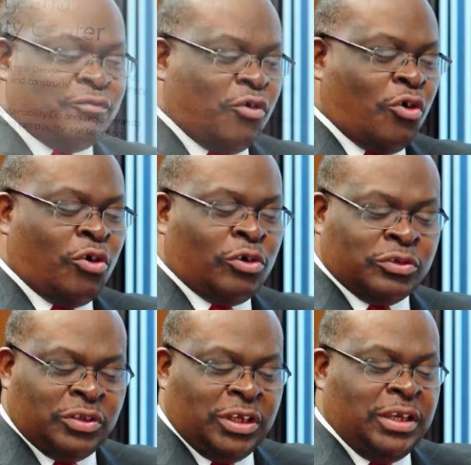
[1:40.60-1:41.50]
of
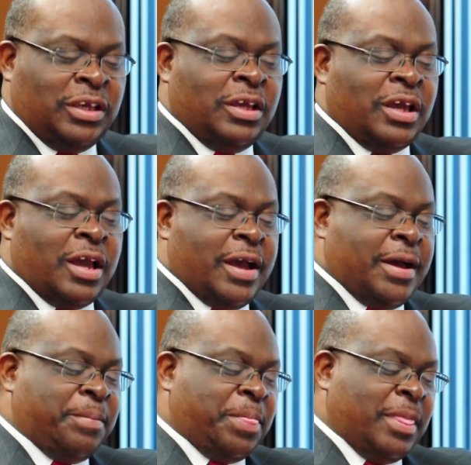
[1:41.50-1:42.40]
all the
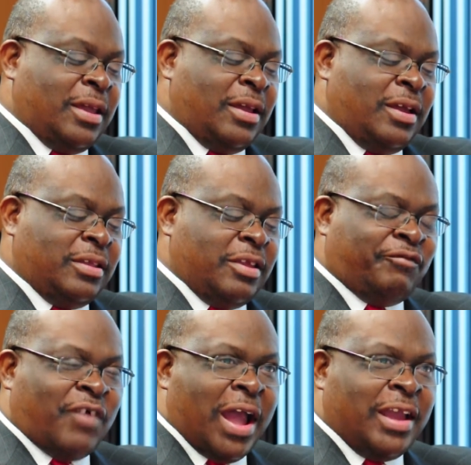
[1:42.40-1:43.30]

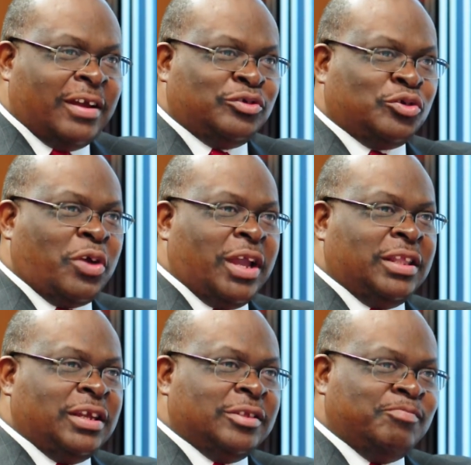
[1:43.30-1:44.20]
fire
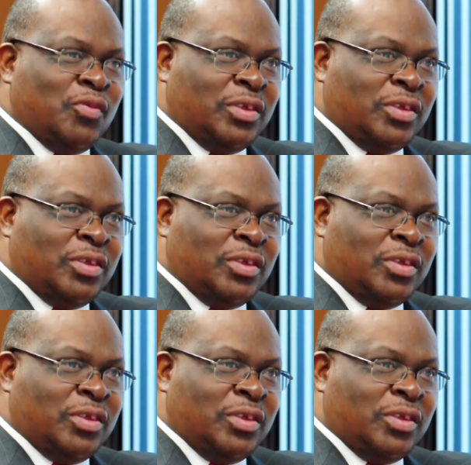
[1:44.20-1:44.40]
training,